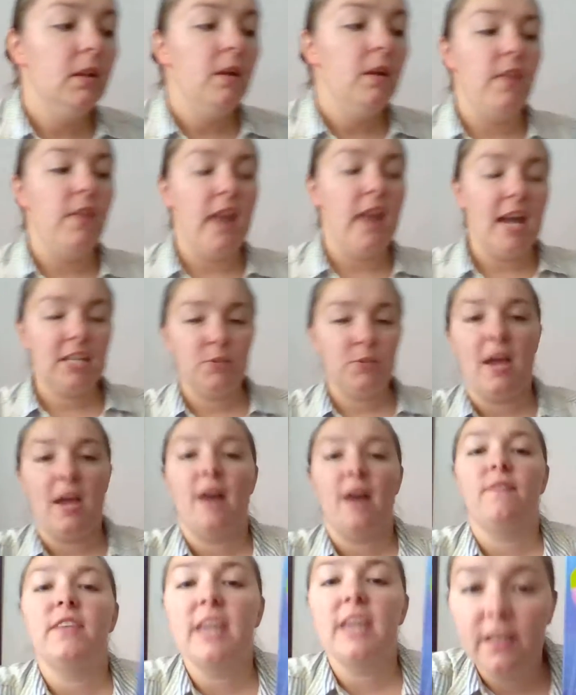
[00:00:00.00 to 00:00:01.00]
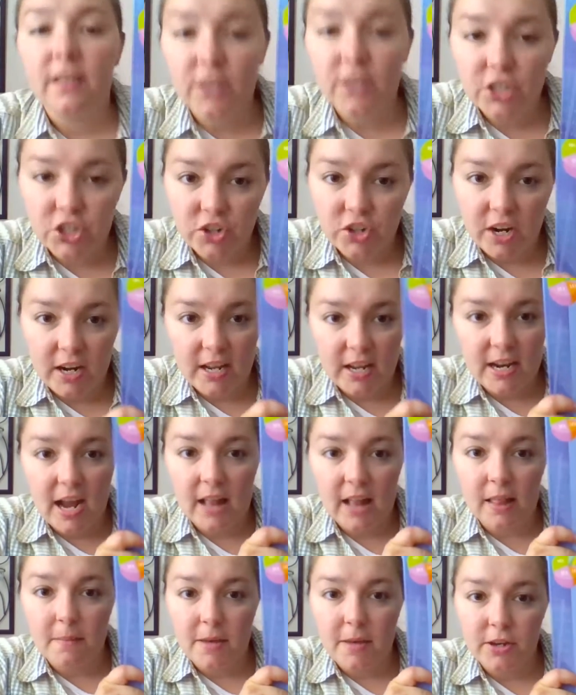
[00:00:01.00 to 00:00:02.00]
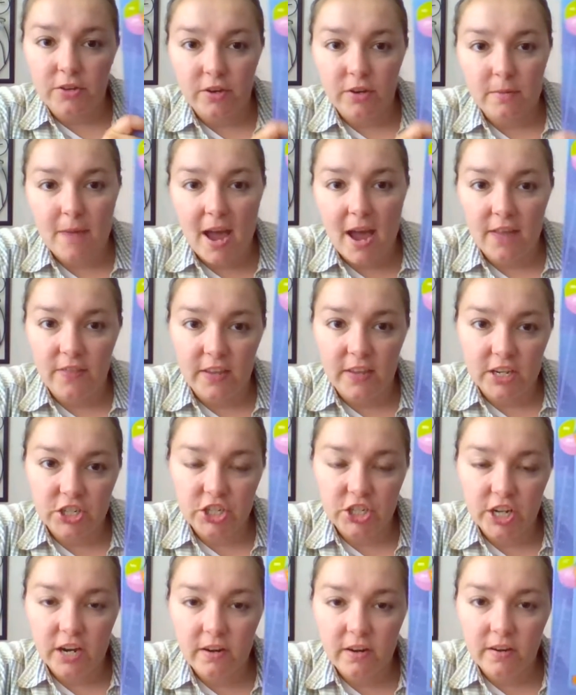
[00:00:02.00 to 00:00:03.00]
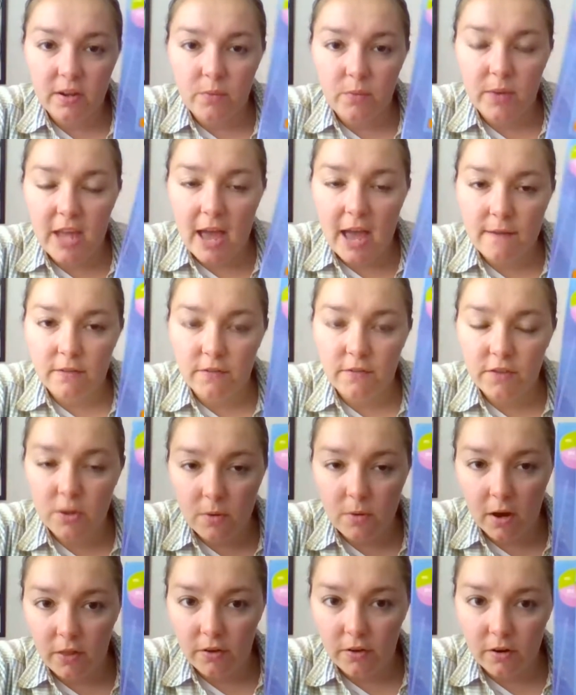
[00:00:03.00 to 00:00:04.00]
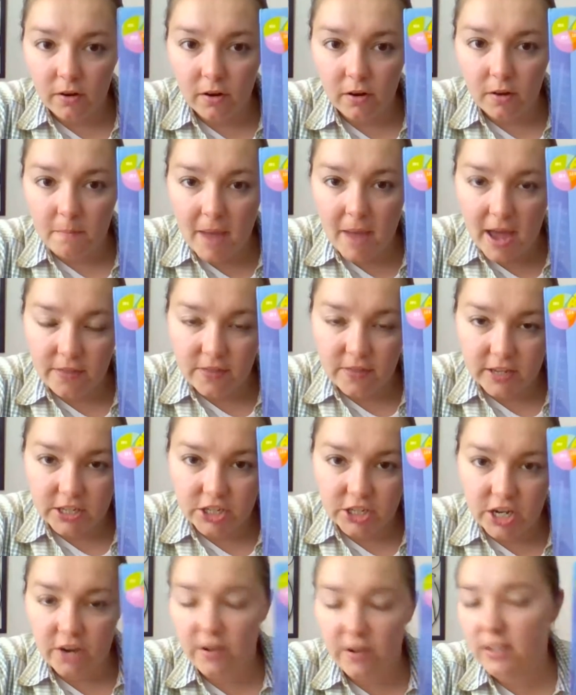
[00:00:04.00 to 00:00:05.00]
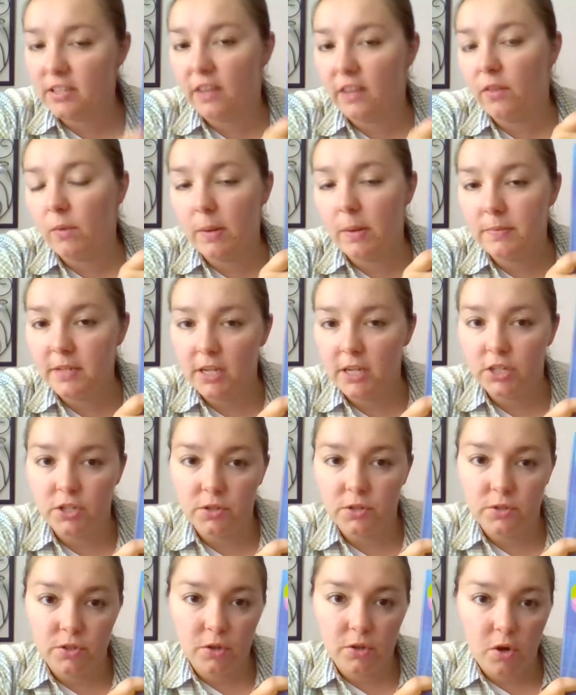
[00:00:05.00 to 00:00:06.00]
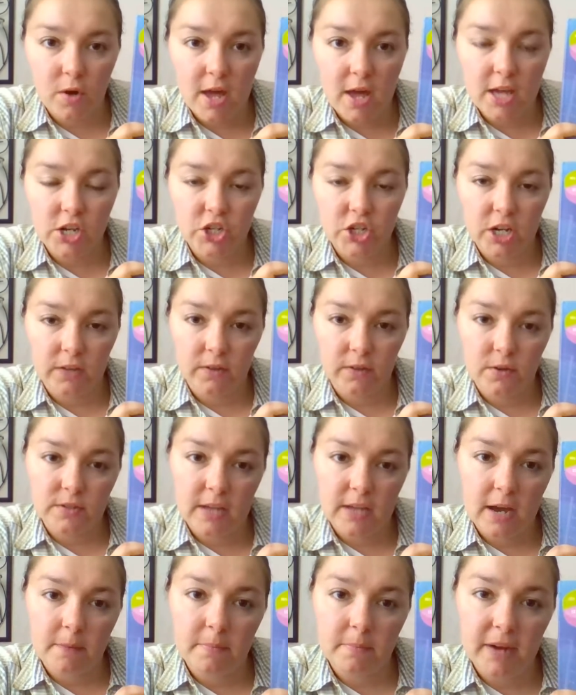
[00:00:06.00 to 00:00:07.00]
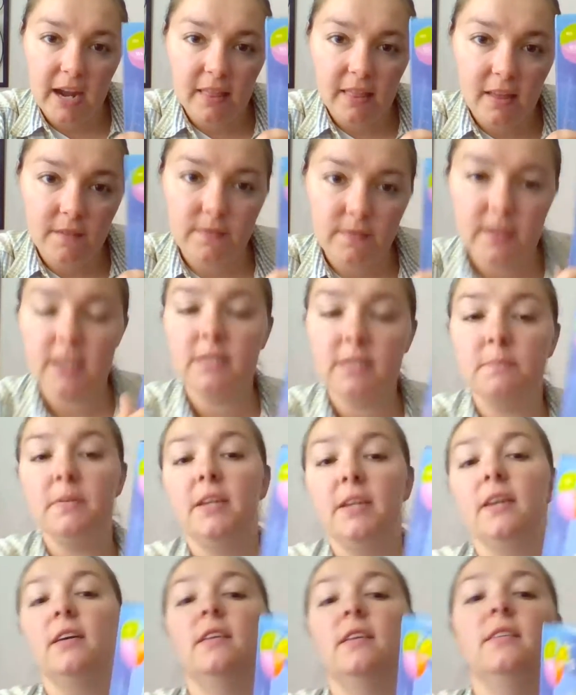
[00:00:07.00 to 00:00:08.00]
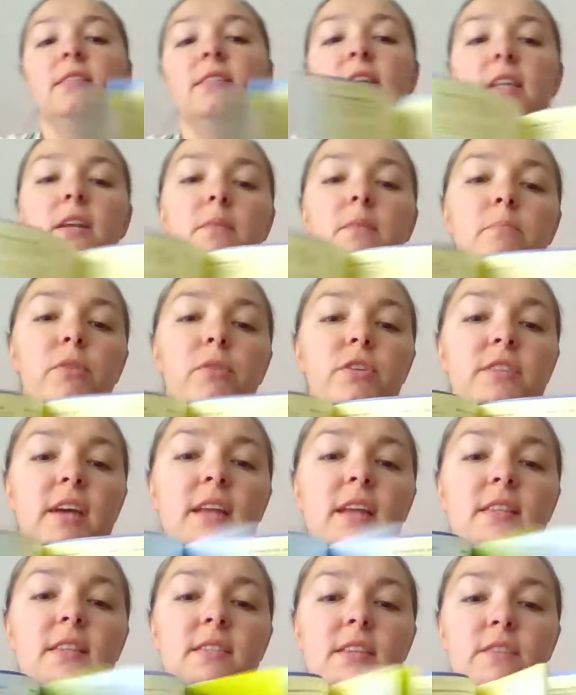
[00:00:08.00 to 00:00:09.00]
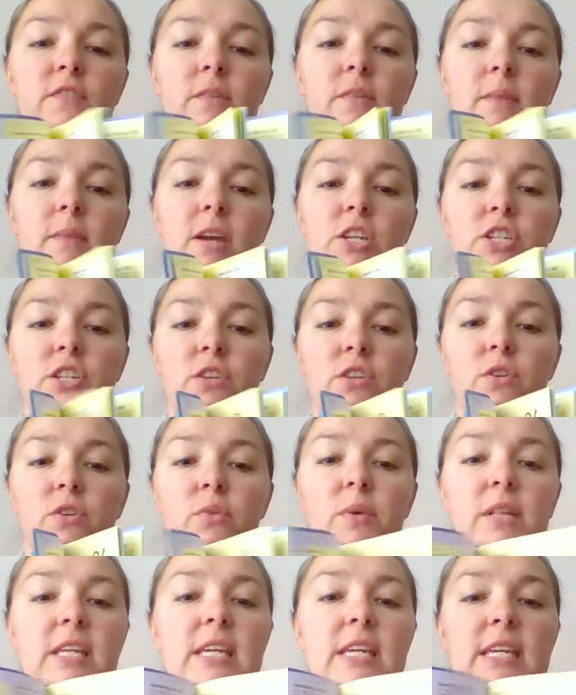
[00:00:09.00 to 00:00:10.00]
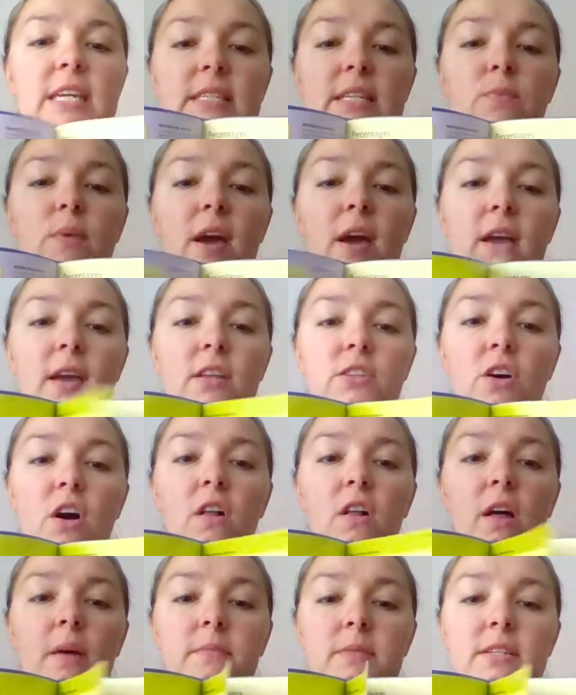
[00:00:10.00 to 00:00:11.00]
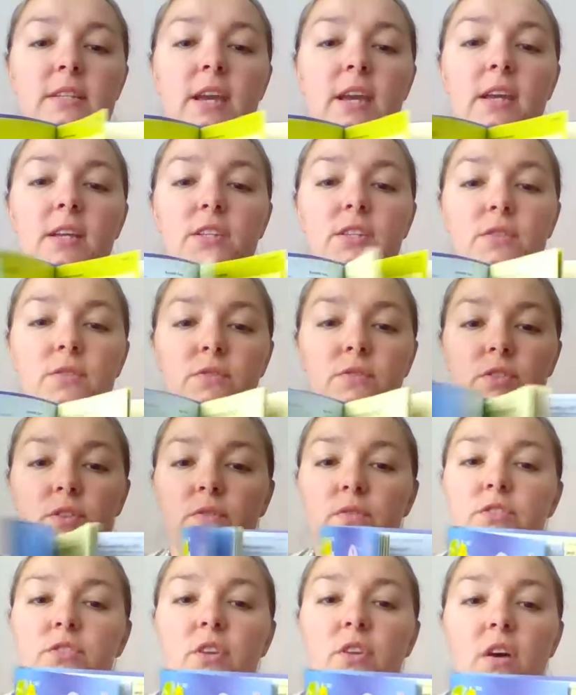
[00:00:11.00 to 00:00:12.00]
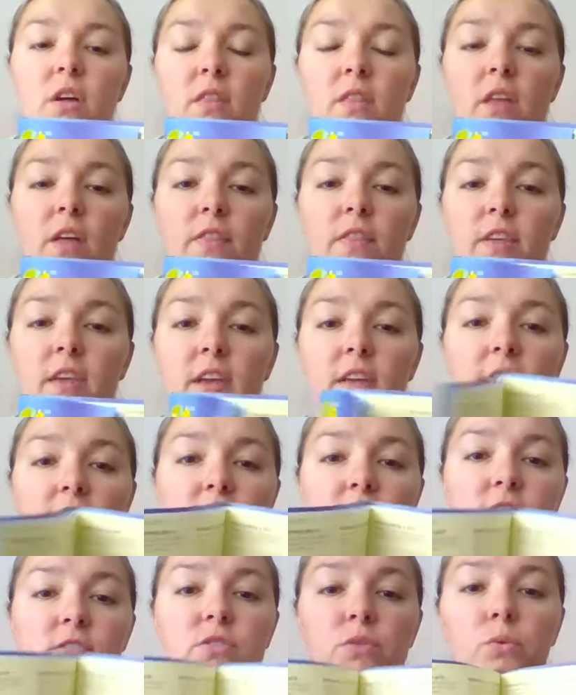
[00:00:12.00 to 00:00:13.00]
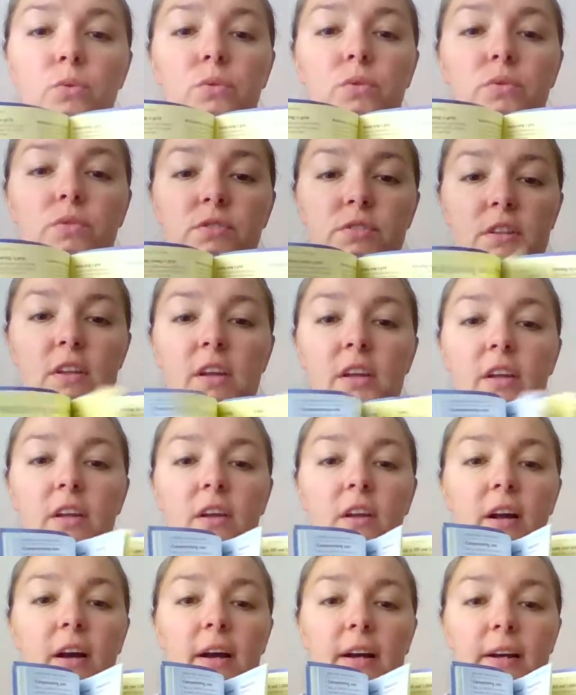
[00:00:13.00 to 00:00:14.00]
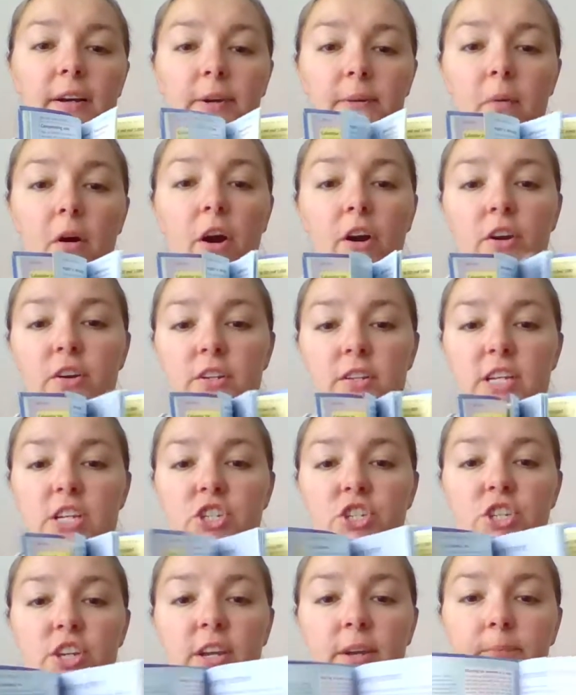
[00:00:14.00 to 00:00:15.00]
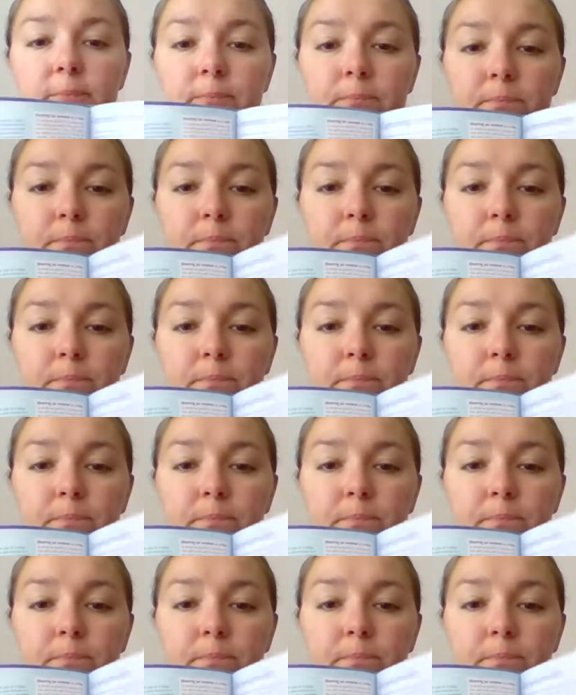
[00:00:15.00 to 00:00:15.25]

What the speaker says: The next we have the Illustrated Elementary Math Dictionary. We have a few other math dictionaries on the website too, so go ahead and check those out. But I love this because it presents information in a really easy way. It's all up to date too, so there's nothing that the schools aren't teaching.